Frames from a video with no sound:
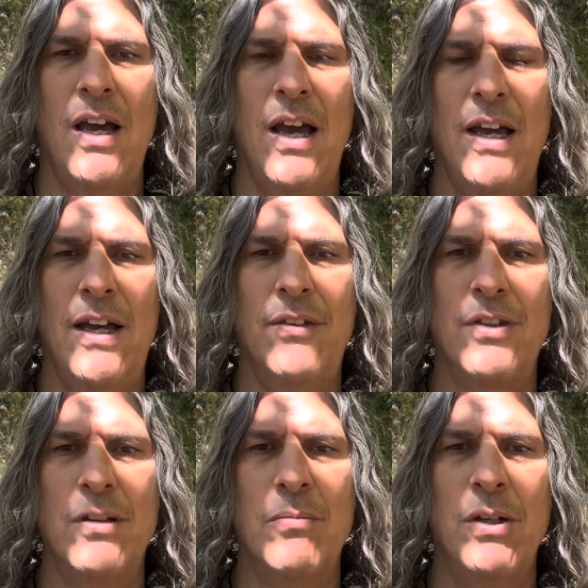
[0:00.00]
And
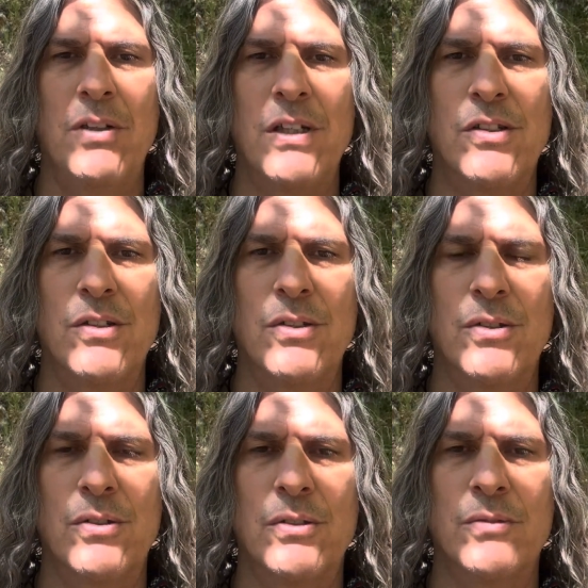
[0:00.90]
the ability
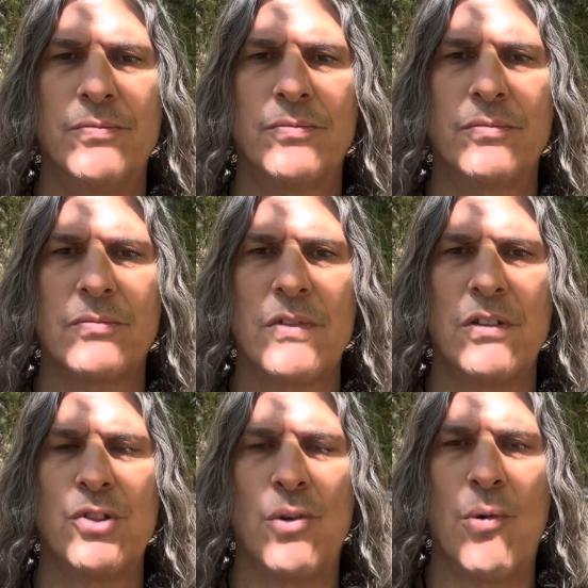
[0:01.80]
to
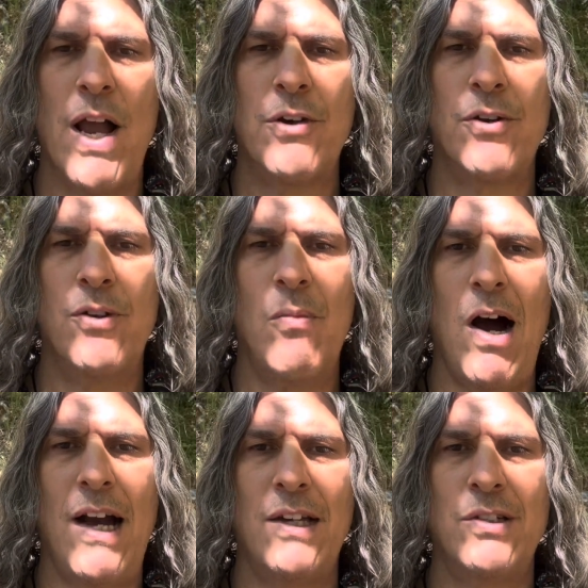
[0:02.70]
surrender the
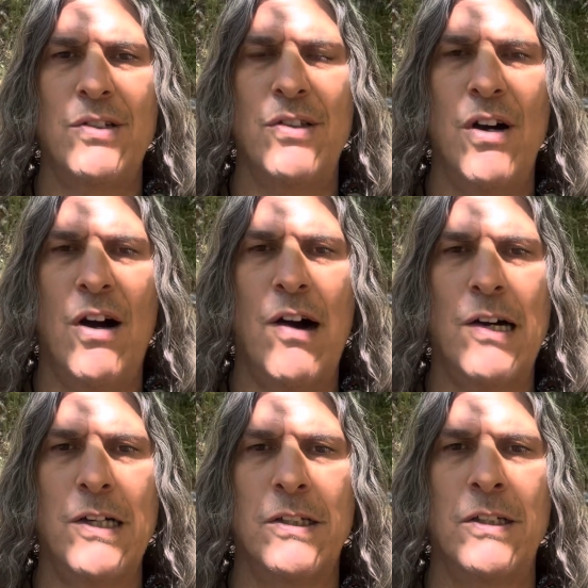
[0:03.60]
mind to the
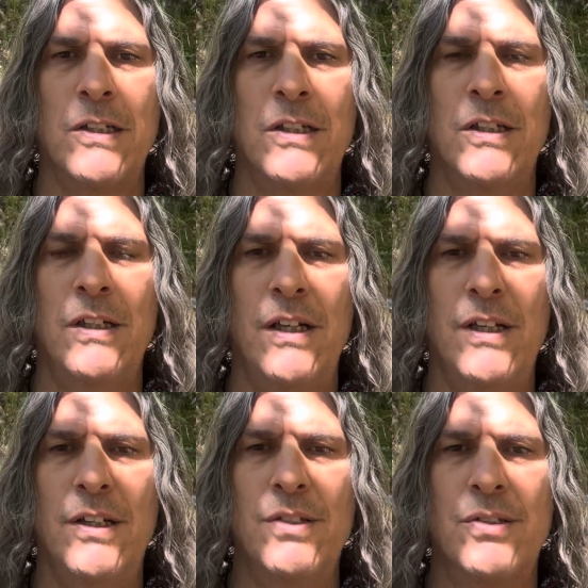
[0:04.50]
heart
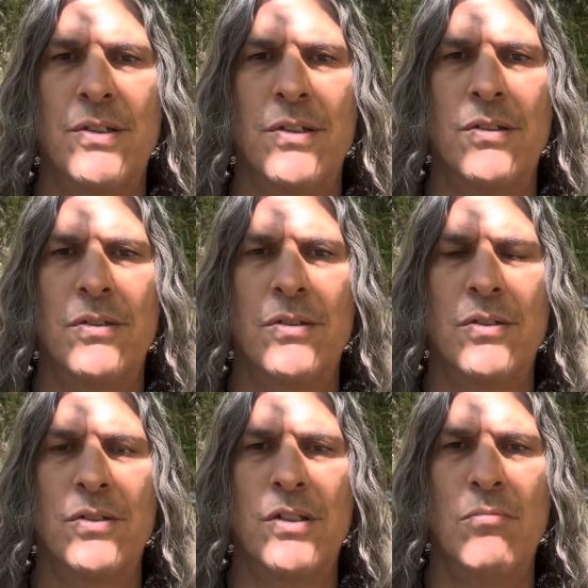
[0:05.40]
is
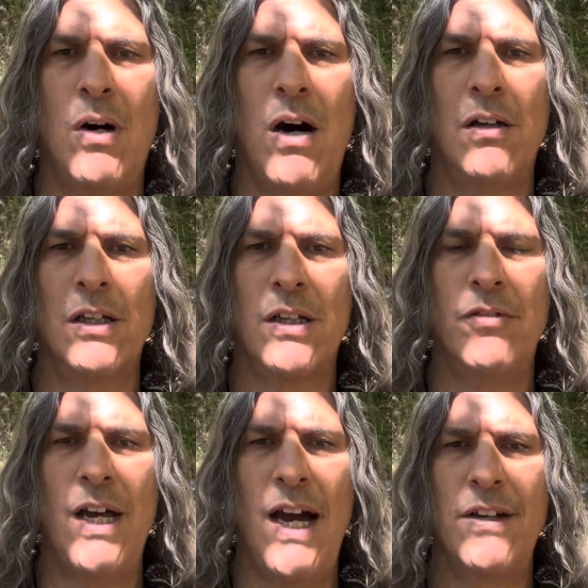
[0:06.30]
symbolic of
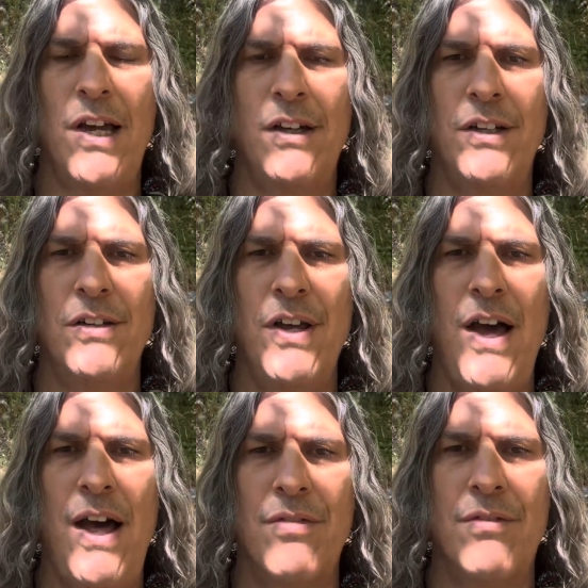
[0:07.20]
an identity
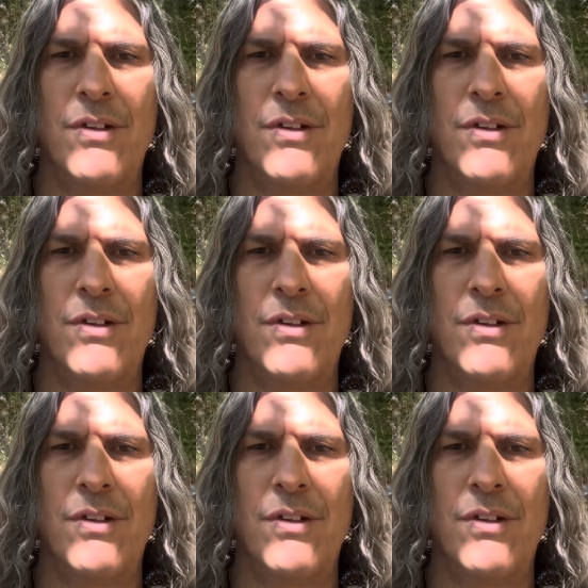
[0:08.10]
death.